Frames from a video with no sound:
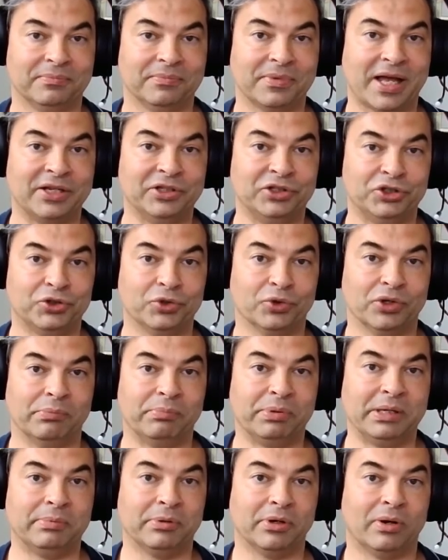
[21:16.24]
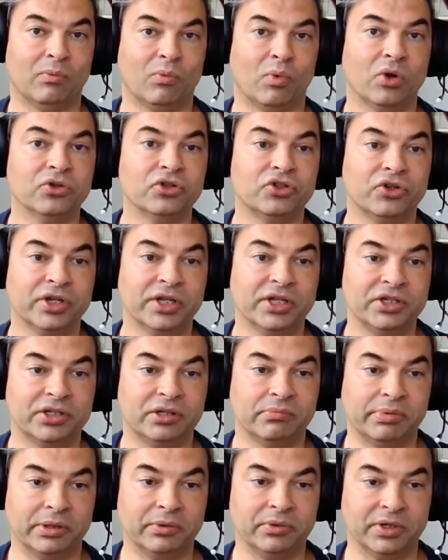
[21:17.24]
ensure that people aren't wandering into the
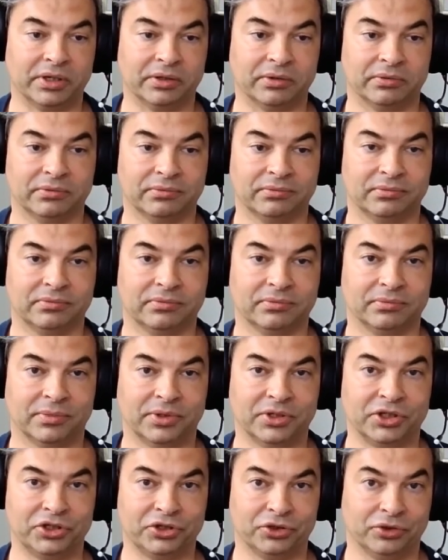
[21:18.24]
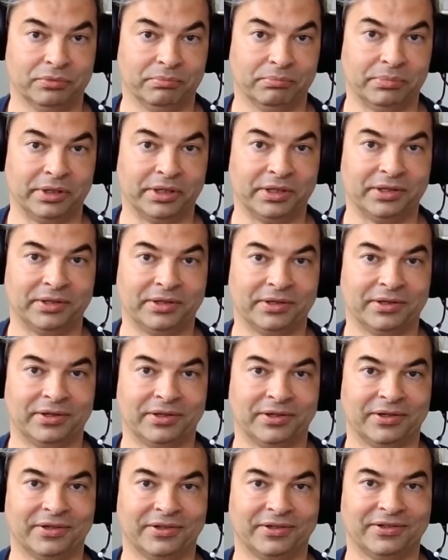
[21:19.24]
building when they shouldn't be.
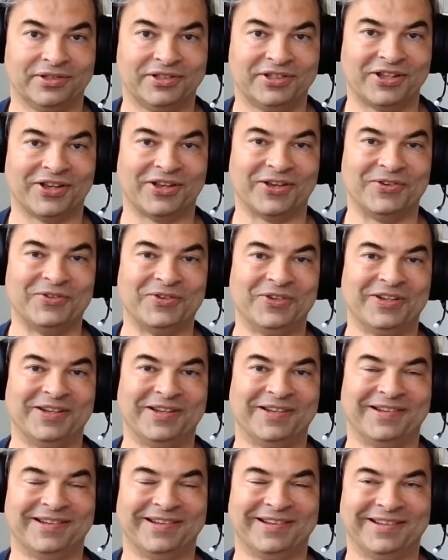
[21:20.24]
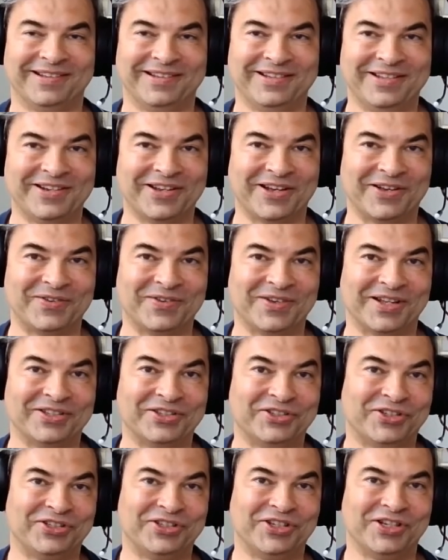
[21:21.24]
So, and
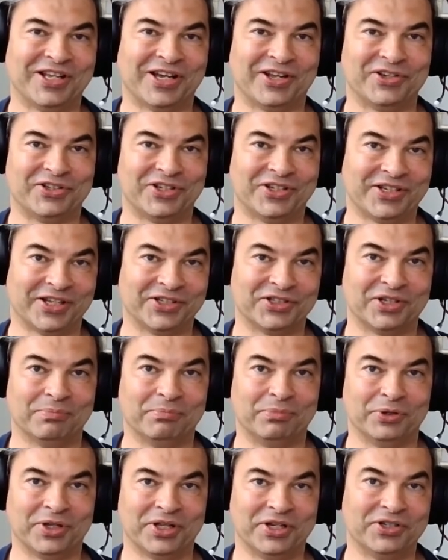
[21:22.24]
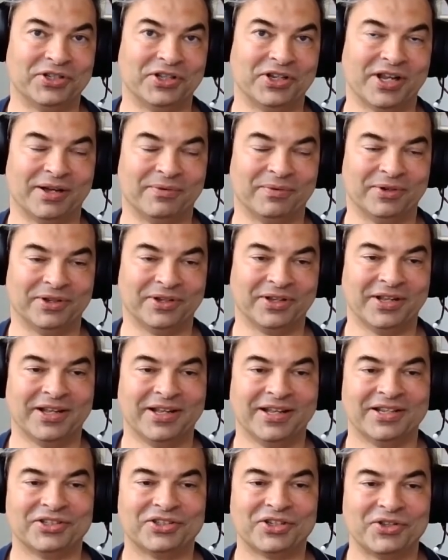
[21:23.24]
sitting down at a desk and plug into the network.
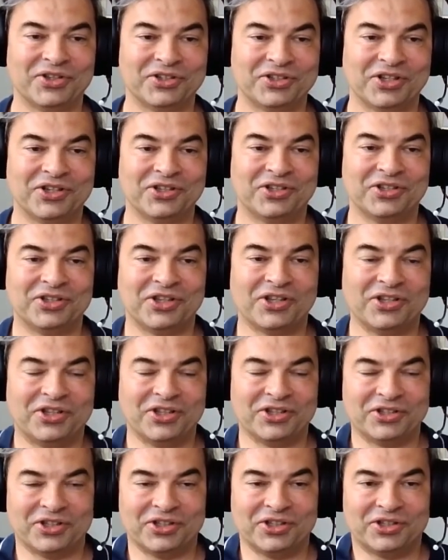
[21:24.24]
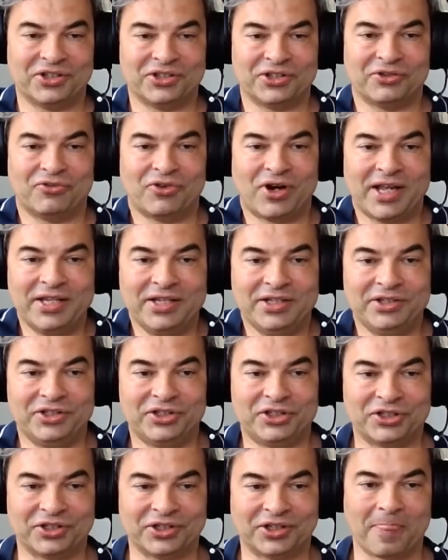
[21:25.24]
So there's a
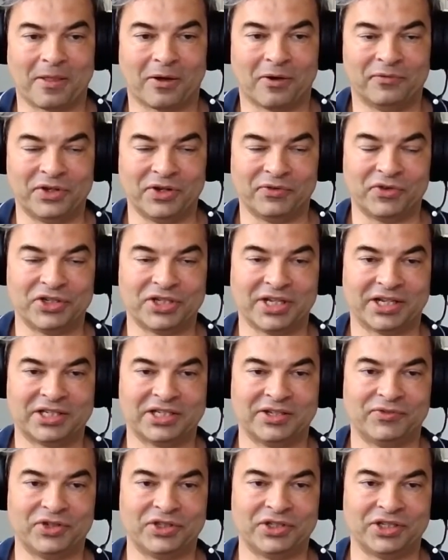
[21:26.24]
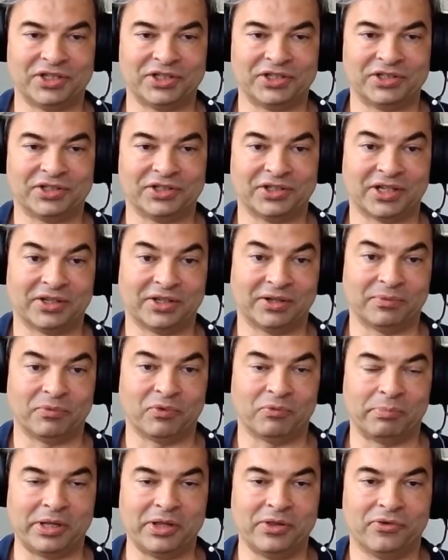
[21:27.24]
range of different activities that
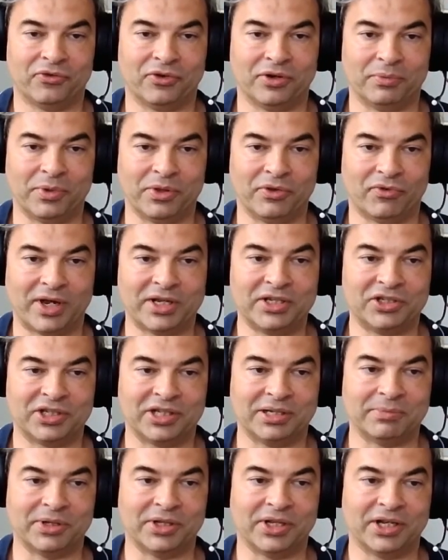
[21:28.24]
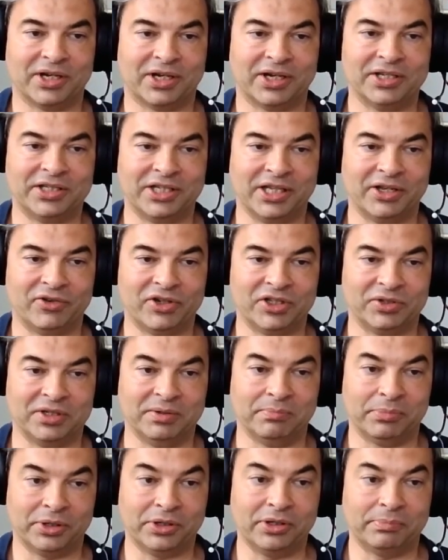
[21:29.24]
we've been through with red team, and the idea is in
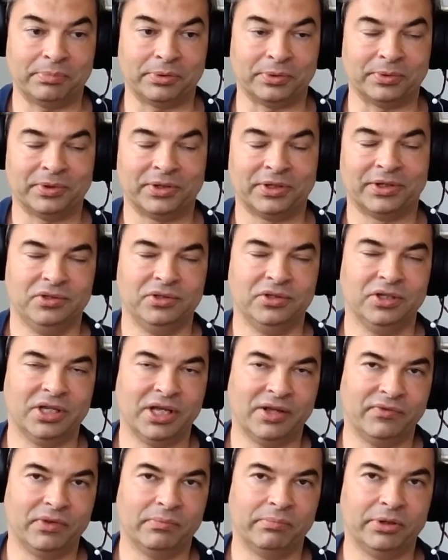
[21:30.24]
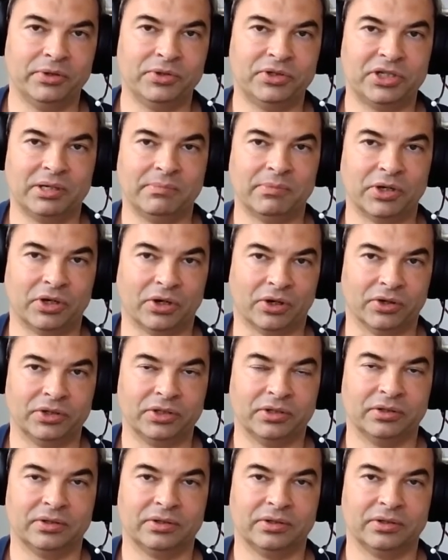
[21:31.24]
purple. You give the blue team a nod.